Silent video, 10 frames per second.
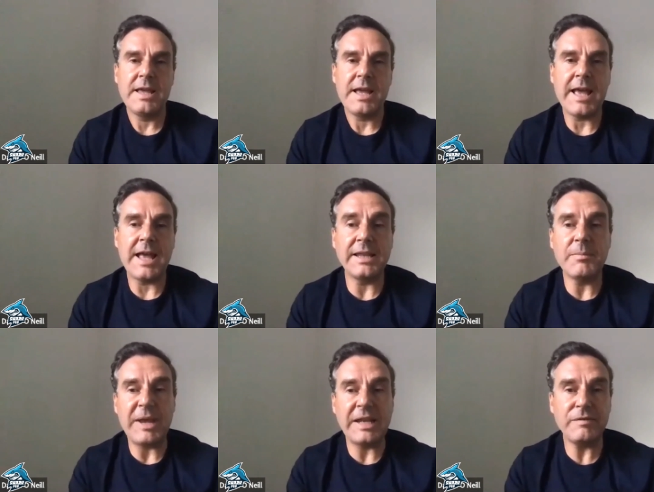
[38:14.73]
Uh, and the
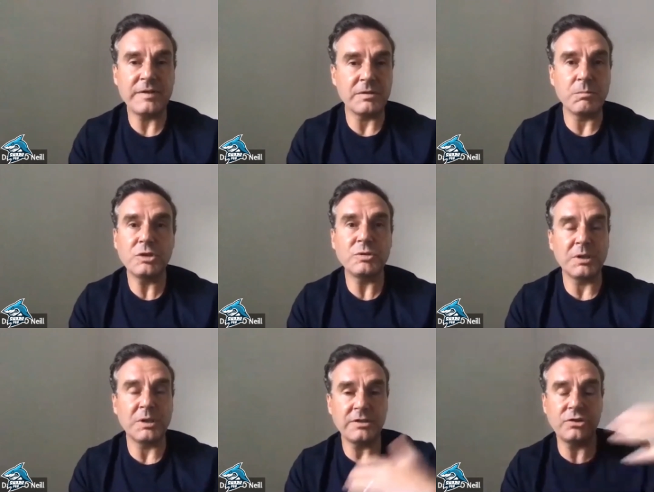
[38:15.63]
mm-hmm. benefits are multiple,
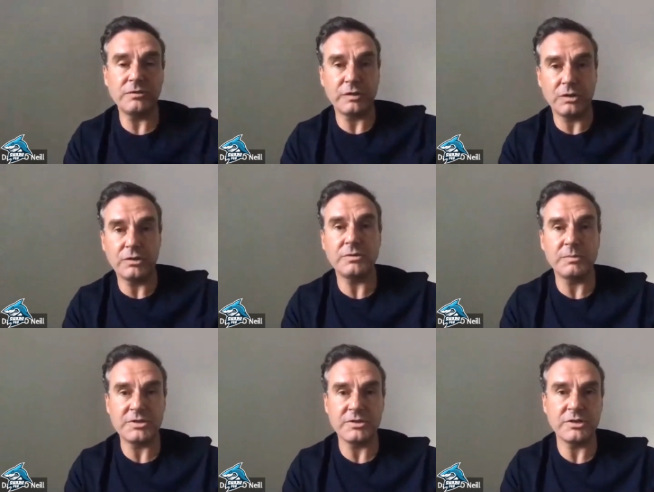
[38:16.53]
not just for
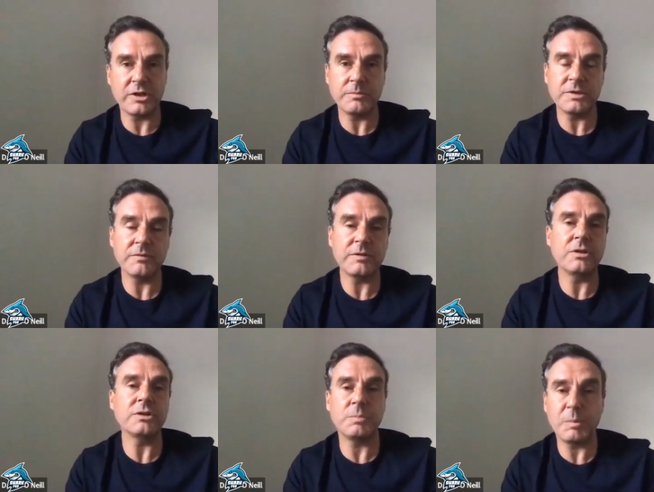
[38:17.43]
customers in terms of the
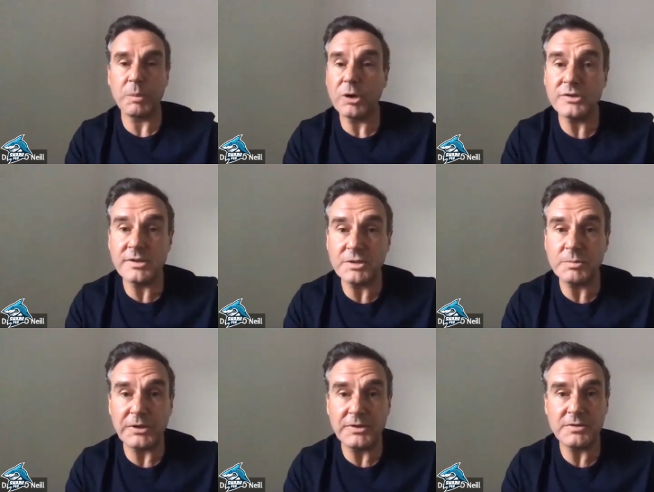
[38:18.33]
customer purchase
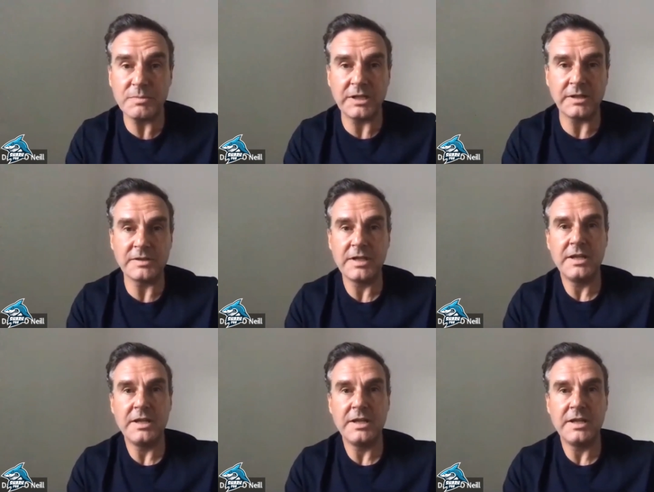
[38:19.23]
experience, because